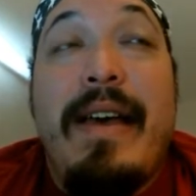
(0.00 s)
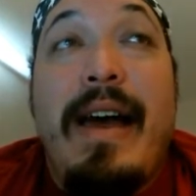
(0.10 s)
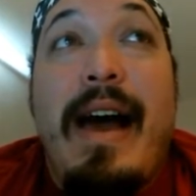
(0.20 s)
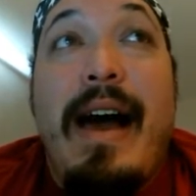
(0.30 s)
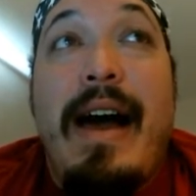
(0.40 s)

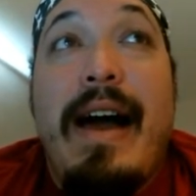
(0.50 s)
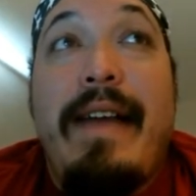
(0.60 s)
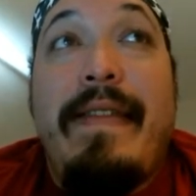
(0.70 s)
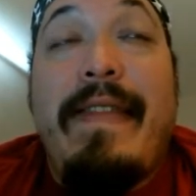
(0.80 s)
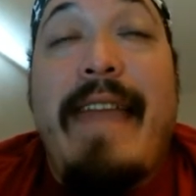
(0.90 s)

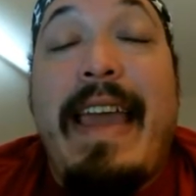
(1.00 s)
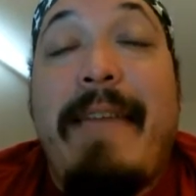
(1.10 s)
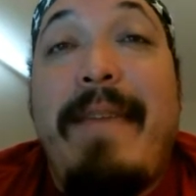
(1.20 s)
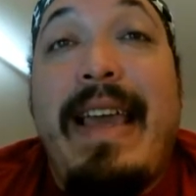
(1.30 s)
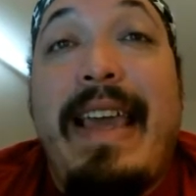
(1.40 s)
that they can
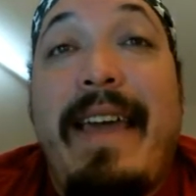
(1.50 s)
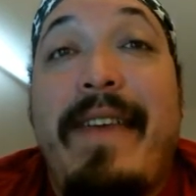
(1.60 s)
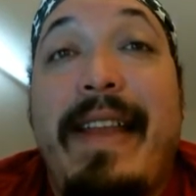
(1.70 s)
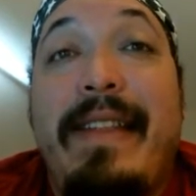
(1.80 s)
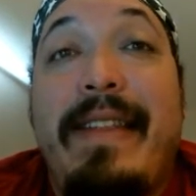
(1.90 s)
be
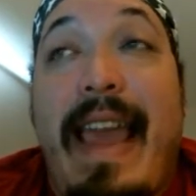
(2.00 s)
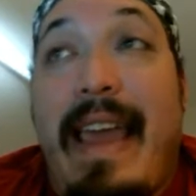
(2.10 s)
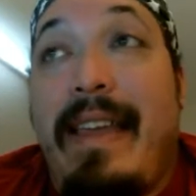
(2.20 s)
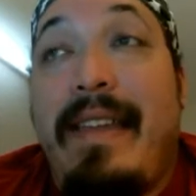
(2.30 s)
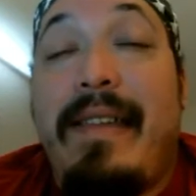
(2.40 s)
given
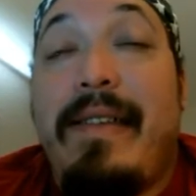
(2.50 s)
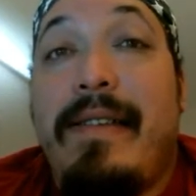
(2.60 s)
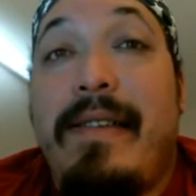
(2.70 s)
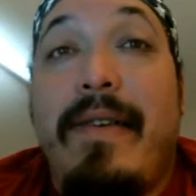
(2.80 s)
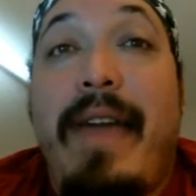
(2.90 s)
things,
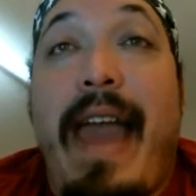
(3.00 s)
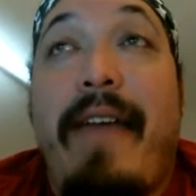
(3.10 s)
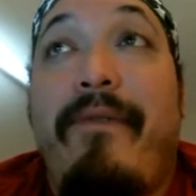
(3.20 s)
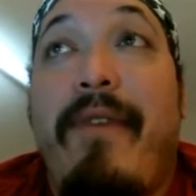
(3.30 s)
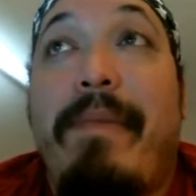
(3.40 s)
okay,
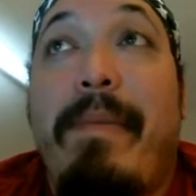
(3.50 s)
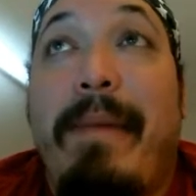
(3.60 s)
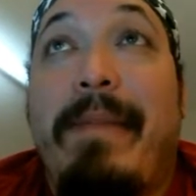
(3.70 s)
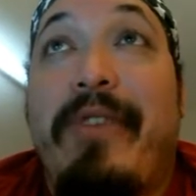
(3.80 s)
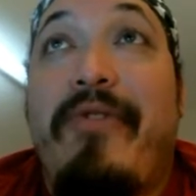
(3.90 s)
from the
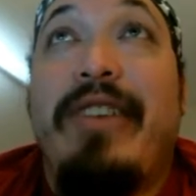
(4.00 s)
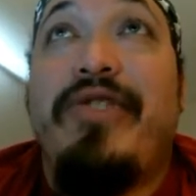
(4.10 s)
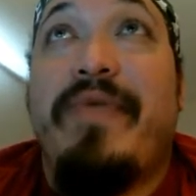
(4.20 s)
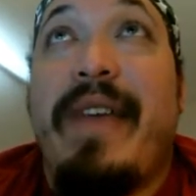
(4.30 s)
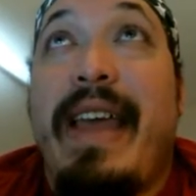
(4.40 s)
public
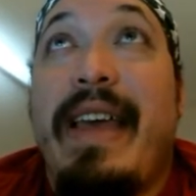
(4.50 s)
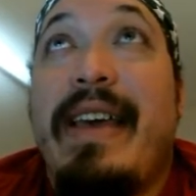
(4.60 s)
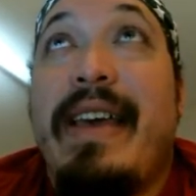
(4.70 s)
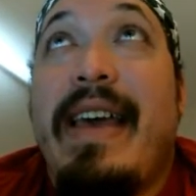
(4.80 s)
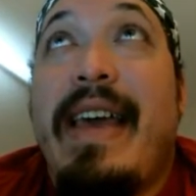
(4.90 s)
treasury,
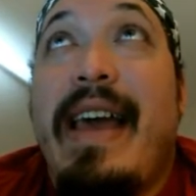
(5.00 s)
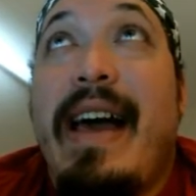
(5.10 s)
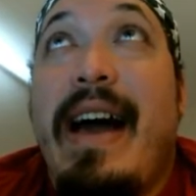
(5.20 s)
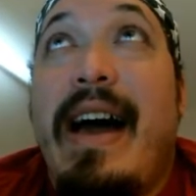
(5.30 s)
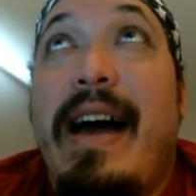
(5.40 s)

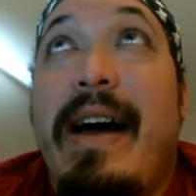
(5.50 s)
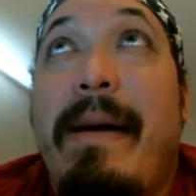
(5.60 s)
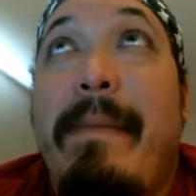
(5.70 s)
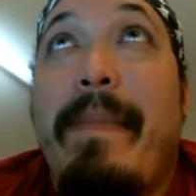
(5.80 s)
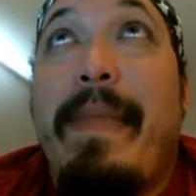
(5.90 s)

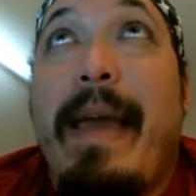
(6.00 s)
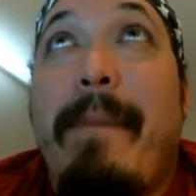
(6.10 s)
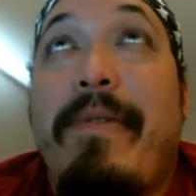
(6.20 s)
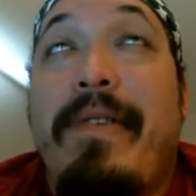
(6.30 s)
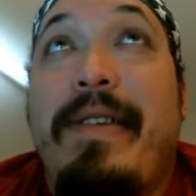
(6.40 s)
and
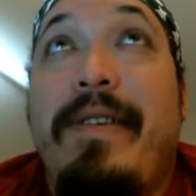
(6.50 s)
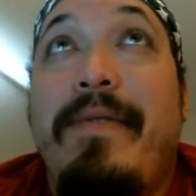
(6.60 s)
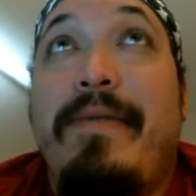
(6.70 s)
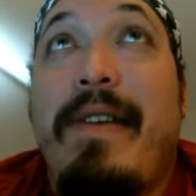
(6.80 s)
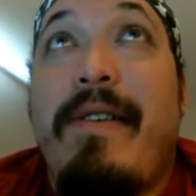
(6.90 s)

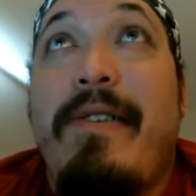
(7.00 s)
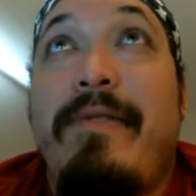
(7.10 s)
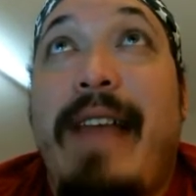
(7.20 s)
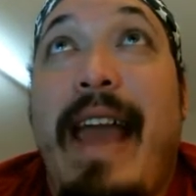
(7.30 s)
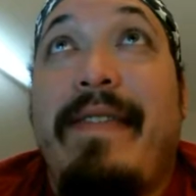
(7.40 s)
pursue their
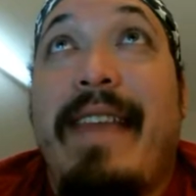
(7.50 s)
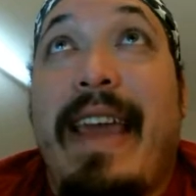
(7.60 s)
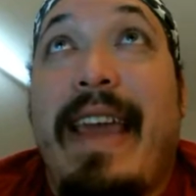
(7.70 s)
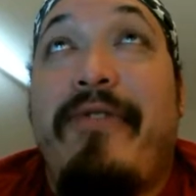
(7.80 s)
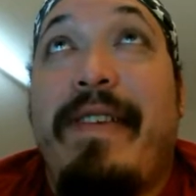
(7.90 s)
own ethnic
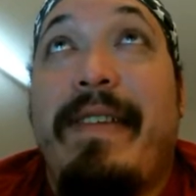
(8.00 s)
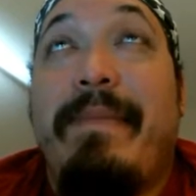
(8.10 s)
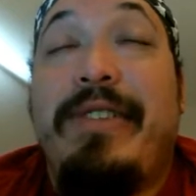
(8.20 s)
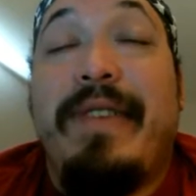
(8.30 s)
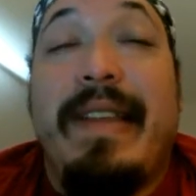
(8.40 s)
interests,
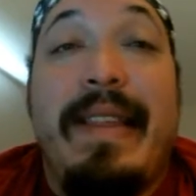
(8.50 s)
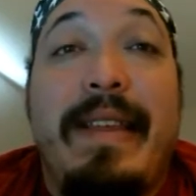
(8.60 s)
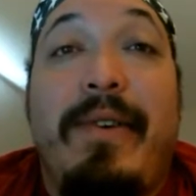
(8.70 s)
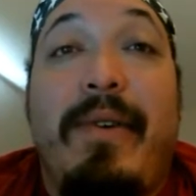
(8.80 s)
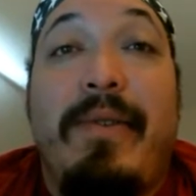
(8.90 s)
but you can
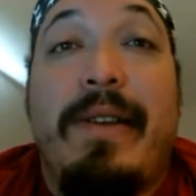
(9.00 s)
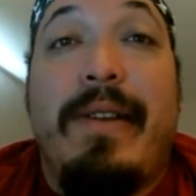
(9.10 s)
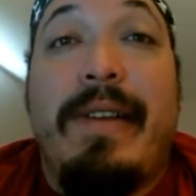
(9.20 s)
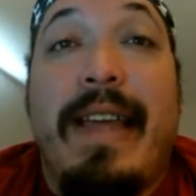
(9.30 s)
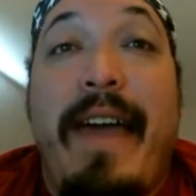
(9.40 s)
still hold it
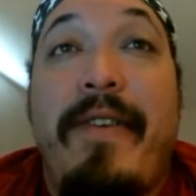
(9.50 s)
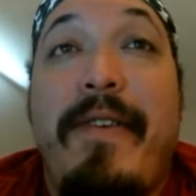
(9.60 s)
all together.